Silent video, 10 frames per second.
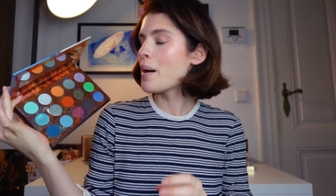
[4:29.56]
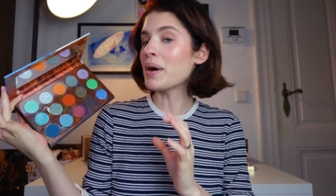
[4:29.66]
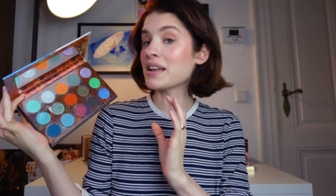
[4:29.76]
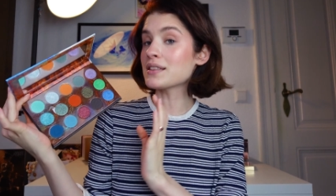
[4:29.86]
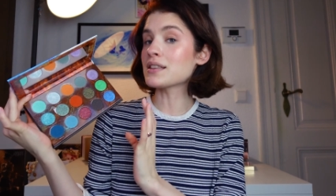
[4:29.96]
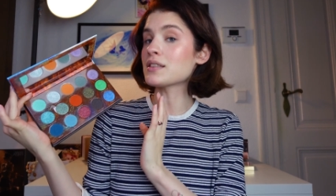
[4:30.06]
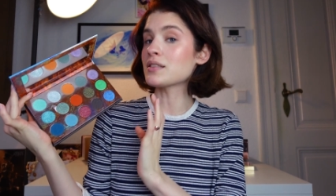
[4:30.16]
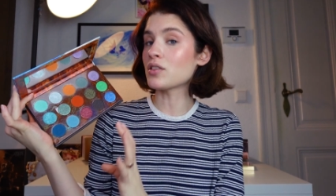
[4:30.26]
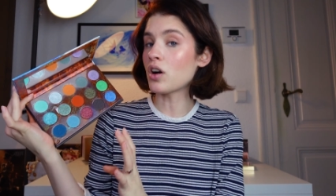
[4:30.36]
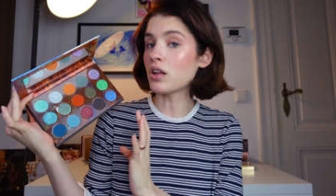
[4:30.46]
but it's a
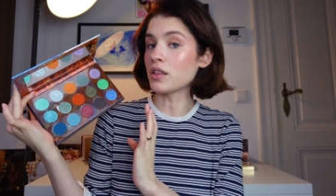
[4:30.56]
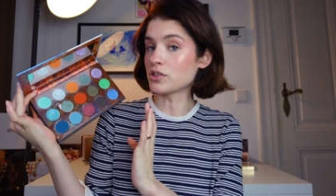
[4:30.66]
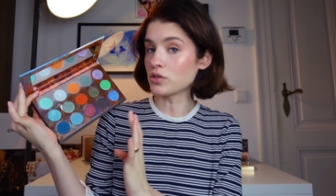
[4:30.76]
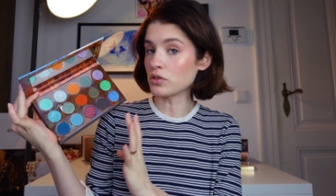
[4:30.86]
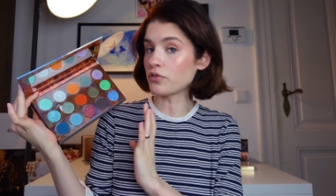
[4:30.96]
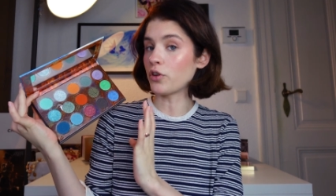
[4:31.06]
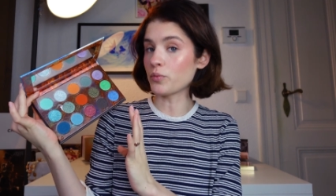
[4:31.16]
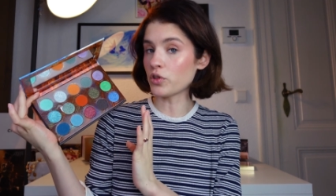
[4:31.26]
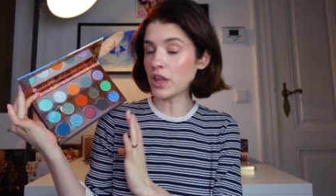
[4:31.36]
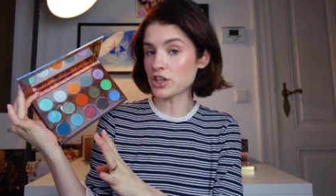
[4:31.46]
solid, good
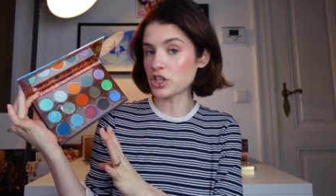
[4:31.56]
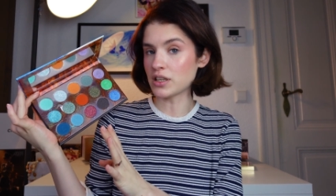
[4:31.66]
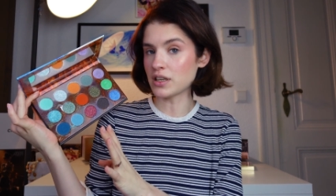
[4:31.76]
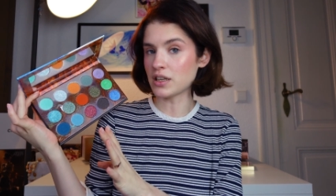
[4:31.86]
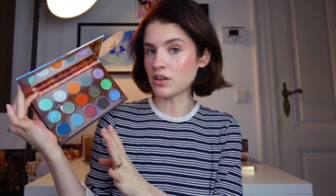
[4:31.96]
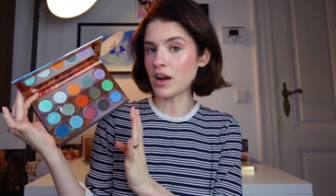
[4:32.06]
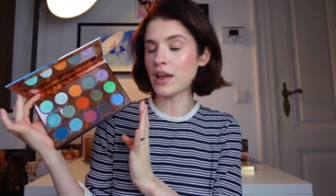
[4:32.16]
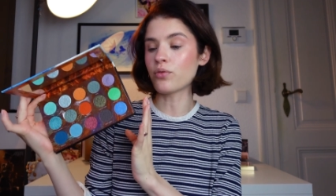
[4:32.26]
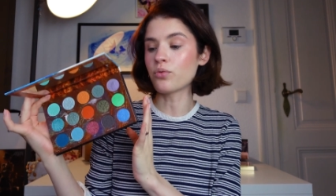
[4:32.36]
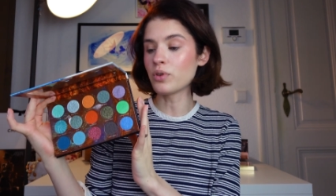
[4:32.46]
formulation in here. I
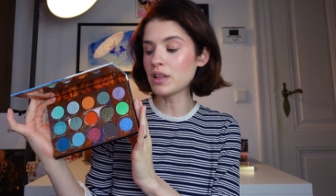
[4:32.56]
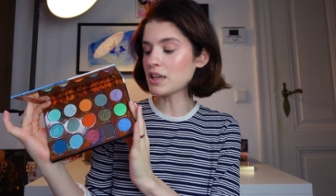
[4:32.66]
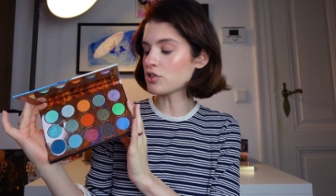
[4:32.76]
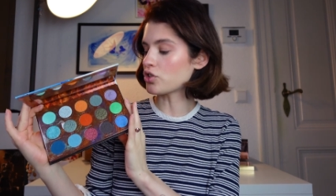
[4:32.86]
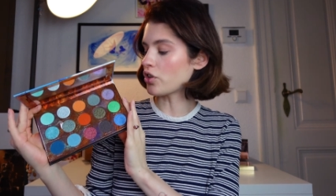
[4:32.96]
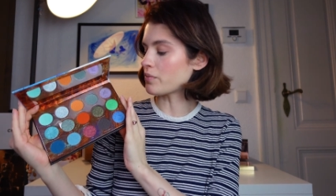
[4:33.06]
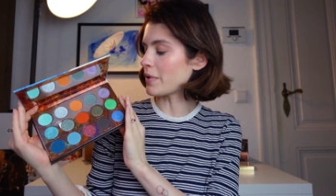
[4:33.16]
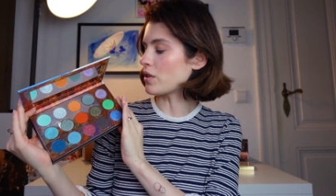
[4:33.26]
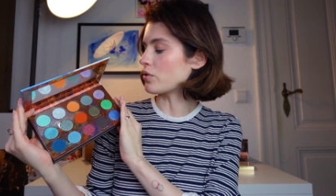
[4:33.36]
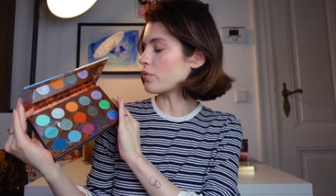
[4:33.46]
really enjoyed
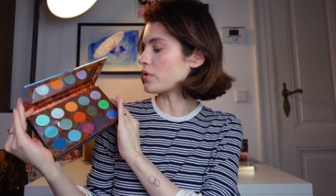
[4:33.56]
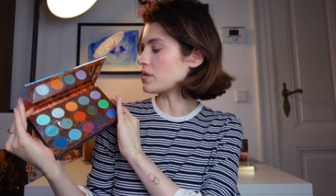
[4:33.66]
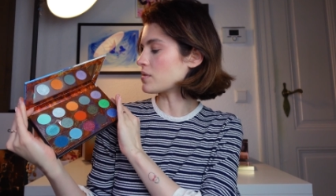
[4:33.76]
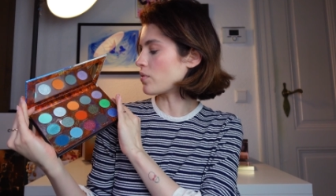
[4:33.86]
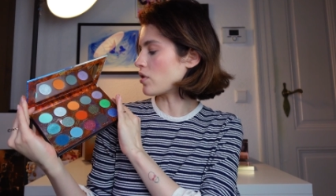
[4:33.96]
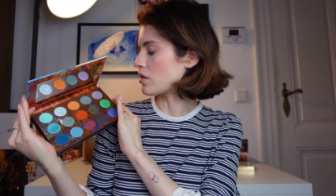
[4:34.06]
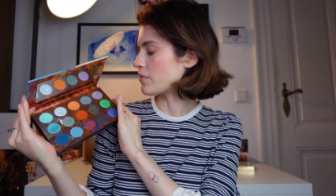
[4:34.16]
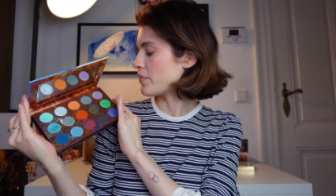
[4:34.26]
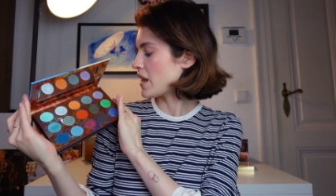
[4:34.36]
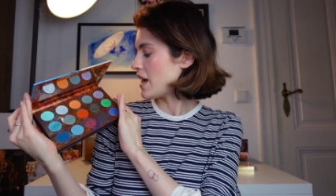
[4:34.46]
my look with this
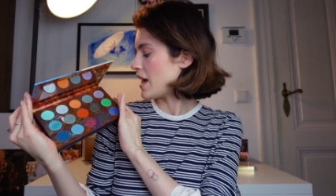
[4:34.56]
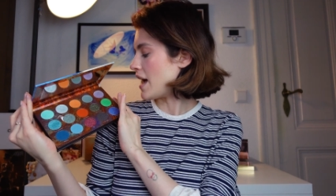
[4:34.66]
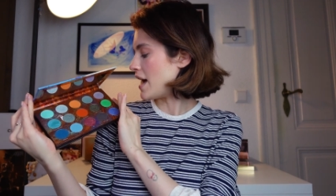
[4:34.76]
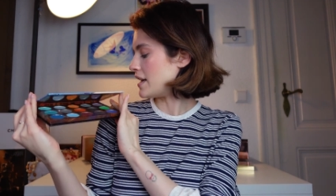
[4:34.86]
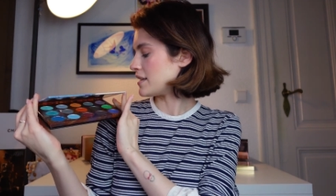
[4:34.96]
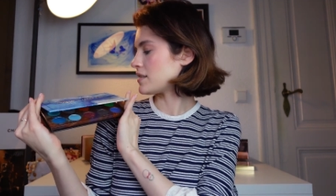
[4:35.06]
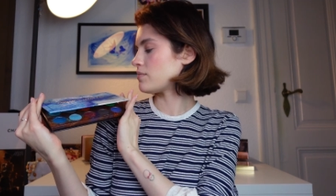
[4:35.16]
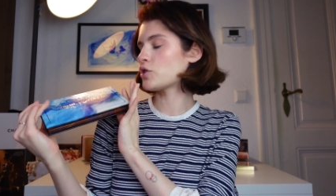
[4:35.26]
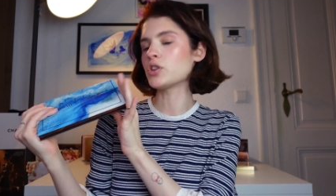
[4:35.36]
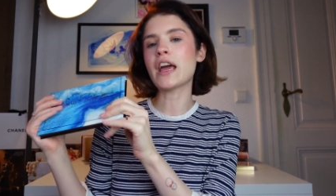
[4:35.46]
one, and
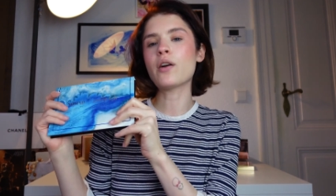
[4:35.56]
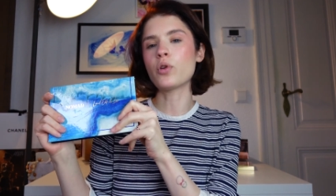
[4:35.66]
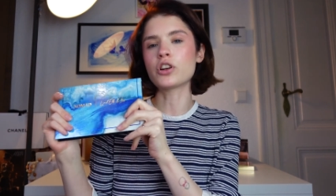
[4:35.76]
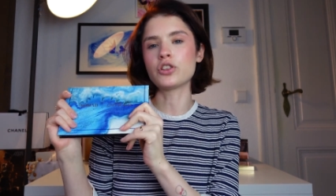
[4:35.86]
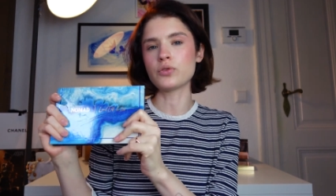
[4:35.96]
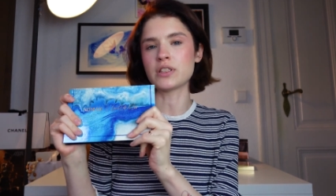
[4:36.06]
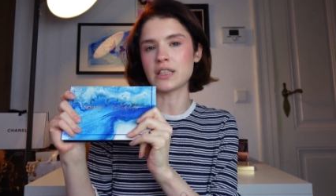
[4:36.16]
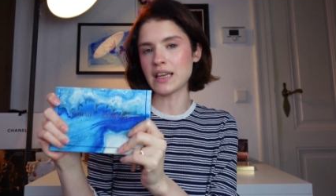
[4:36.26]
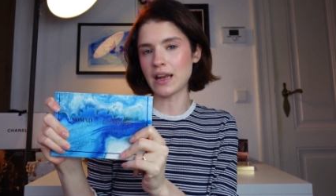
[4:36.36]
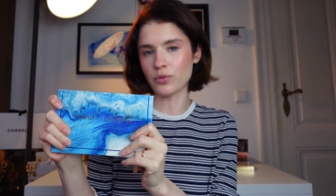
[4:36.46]
today I want to use it
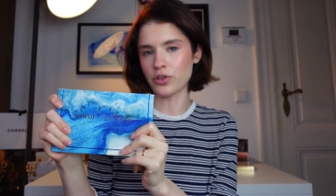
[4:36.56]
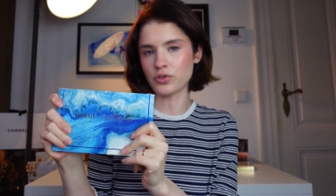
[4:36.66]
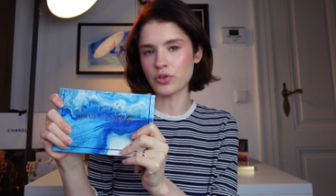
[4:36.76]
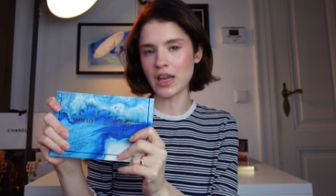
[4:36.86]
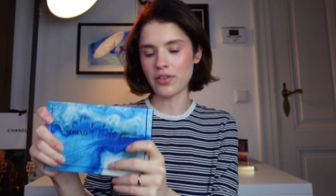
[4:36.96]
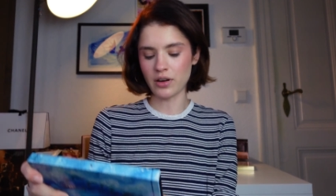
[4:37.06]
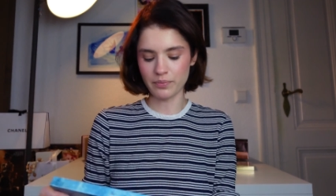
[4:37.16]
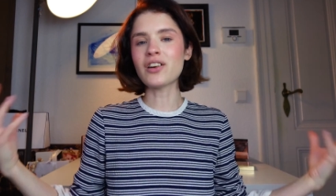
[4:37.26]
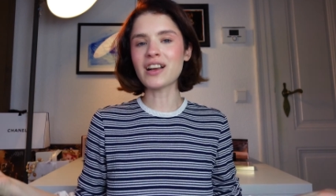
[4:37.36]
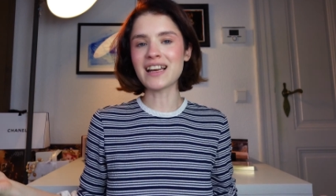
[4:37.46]
again with you together.
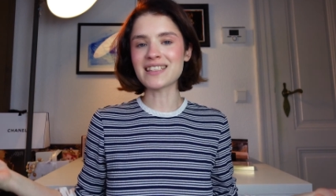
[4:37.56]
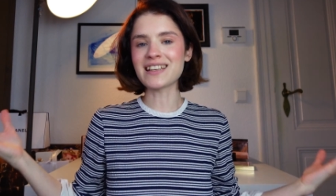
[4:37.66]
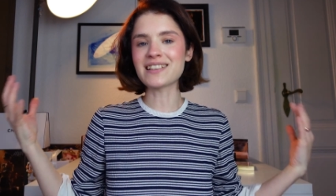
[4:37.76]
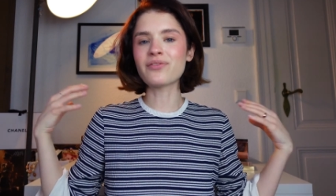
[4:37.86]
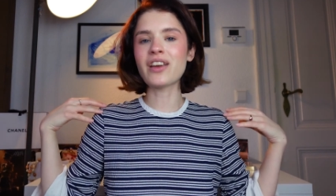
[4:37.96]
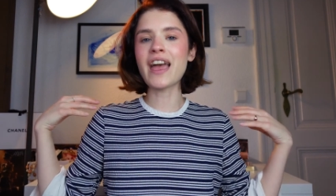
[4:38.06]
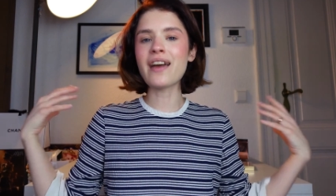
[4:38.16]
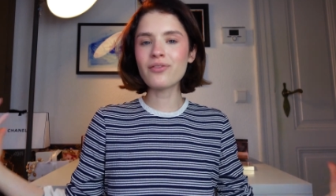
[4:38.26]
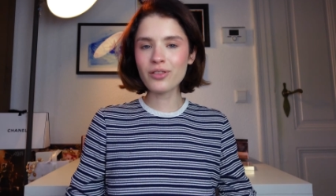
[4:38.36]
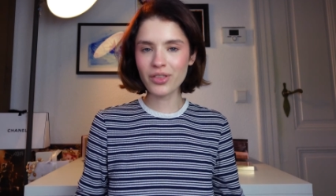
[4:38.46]
So guys, and if
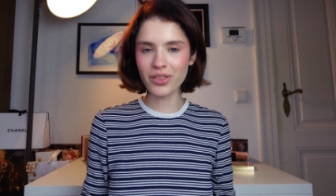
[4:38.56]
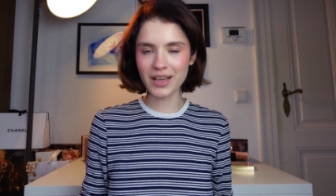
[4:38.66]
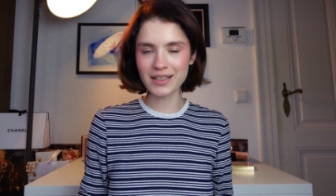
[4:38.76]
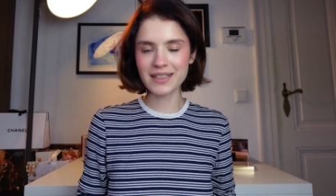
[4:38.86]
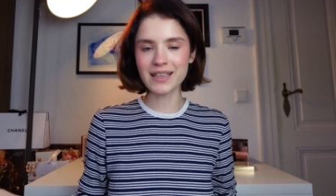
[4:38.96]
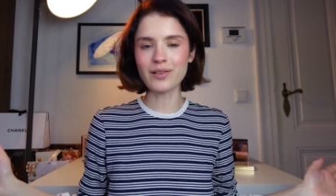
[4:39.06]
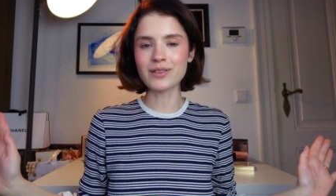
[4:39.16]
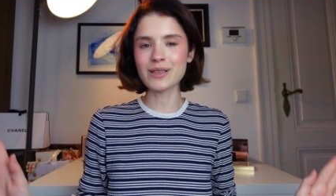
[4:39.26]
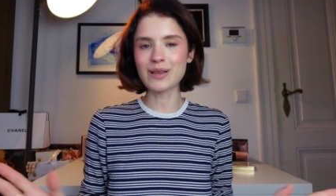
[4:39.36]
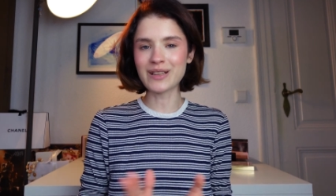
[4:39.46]
everything
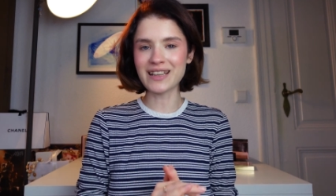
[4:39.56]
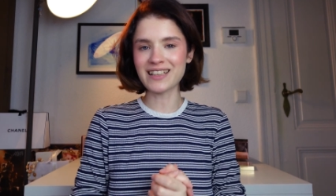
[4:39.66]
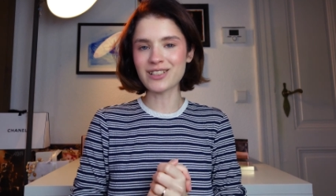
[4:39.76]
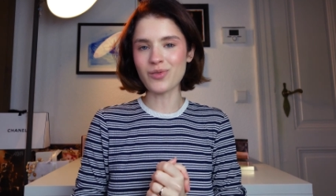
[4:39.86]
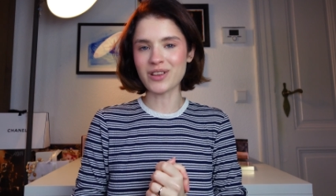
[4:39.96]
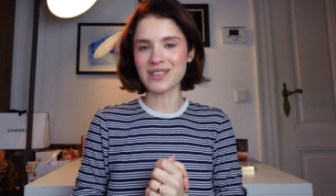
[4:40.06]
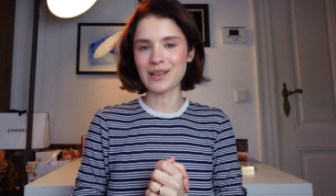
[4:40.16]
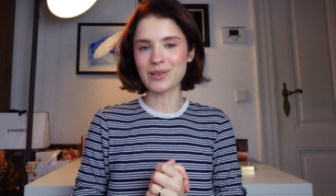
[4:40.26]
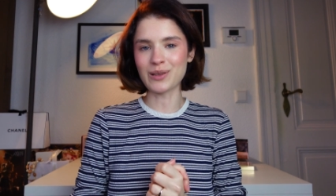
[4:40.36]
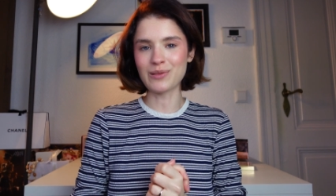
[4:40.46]
sounds good and
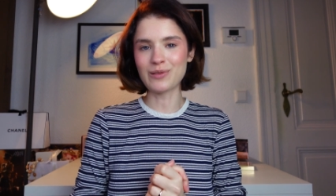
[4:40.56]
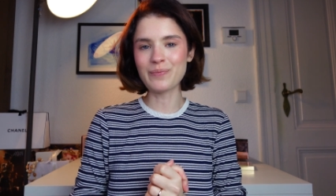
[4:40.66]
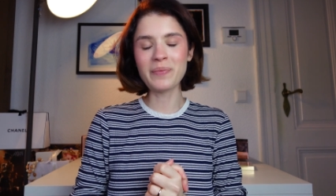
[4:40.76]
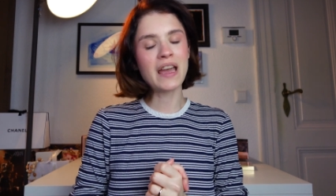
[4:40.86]
interesting to you,